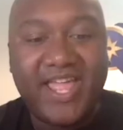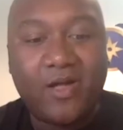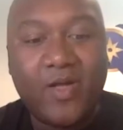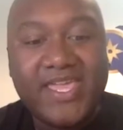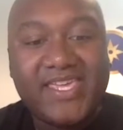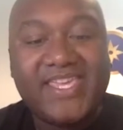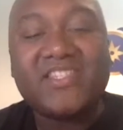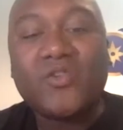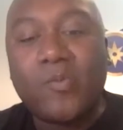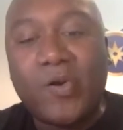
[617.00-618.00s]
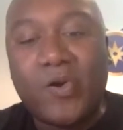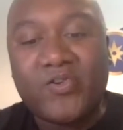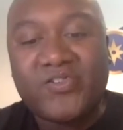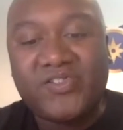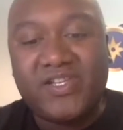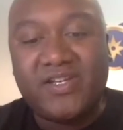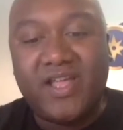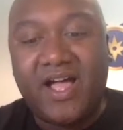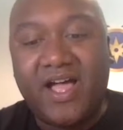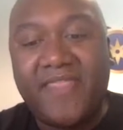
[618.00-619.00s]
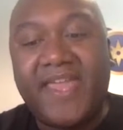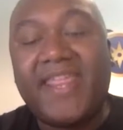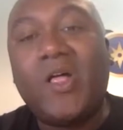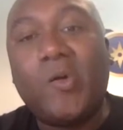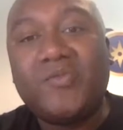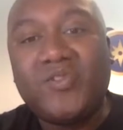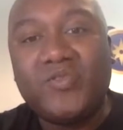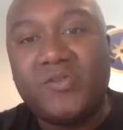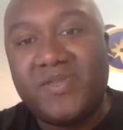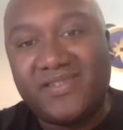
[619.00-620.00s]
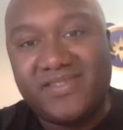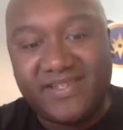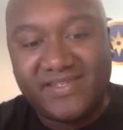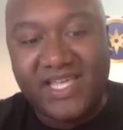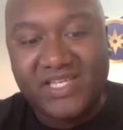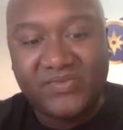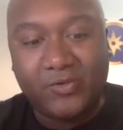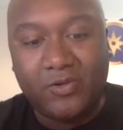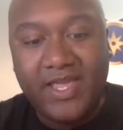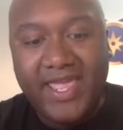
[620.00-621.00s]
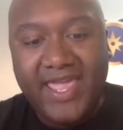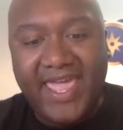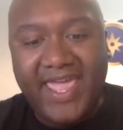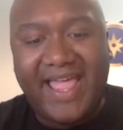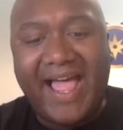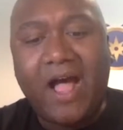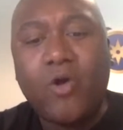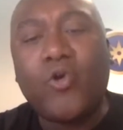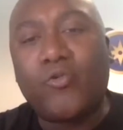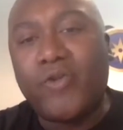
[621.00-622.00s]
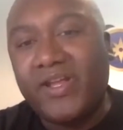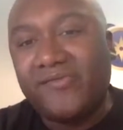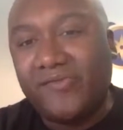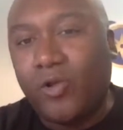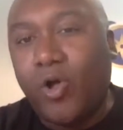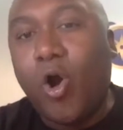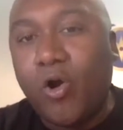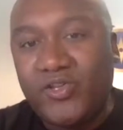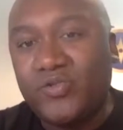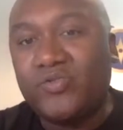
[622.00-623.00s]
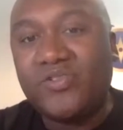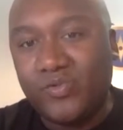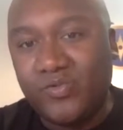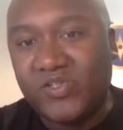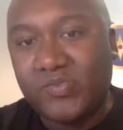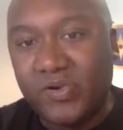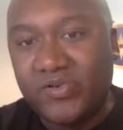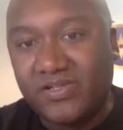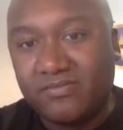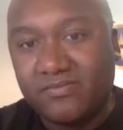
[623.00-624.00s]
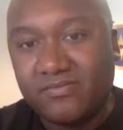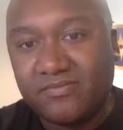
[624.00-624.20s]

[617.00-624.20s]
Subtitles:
now, is there a person that helped you to be successful, and how grateful are you to this person?